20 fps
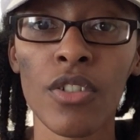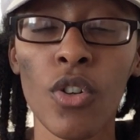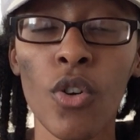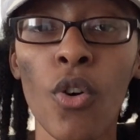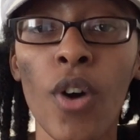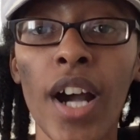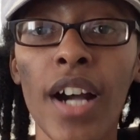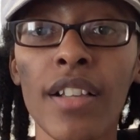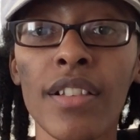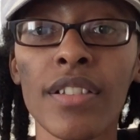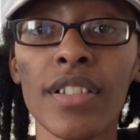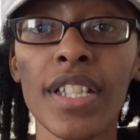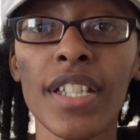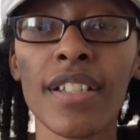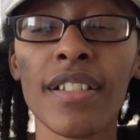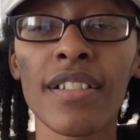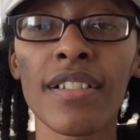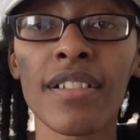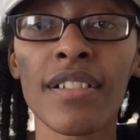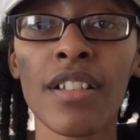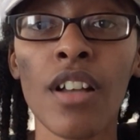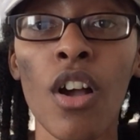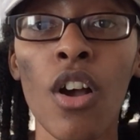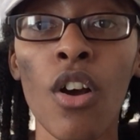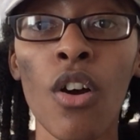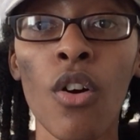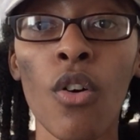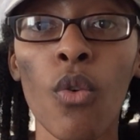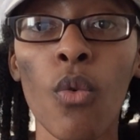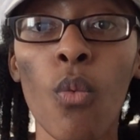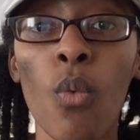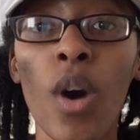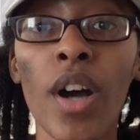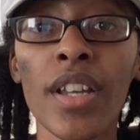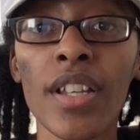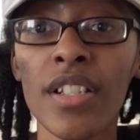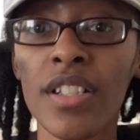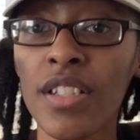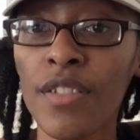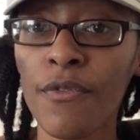or at least
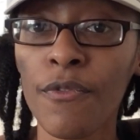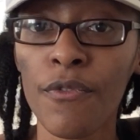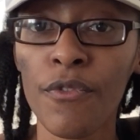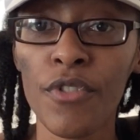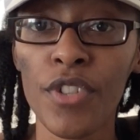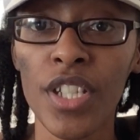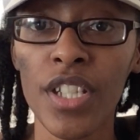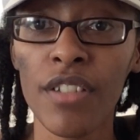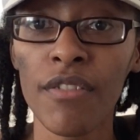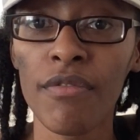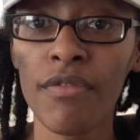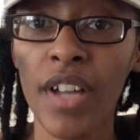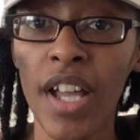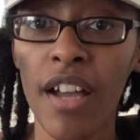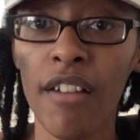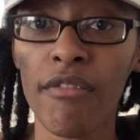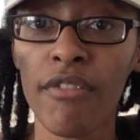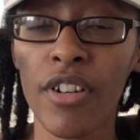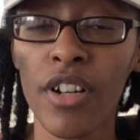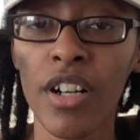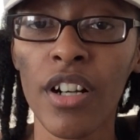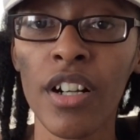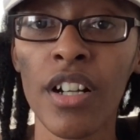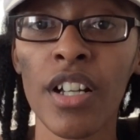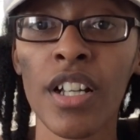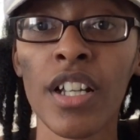one is free forever,